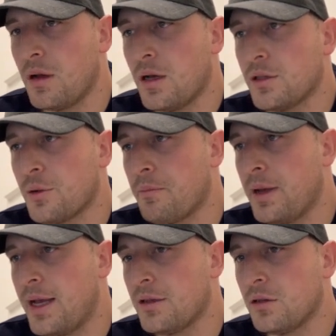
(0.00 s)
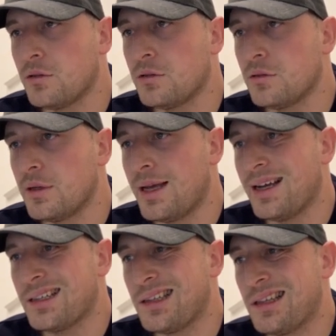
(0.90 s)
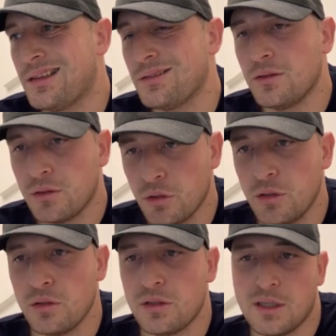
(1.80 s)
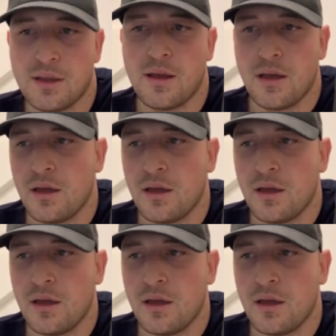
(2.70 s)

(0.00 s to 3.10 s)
other pedal to use it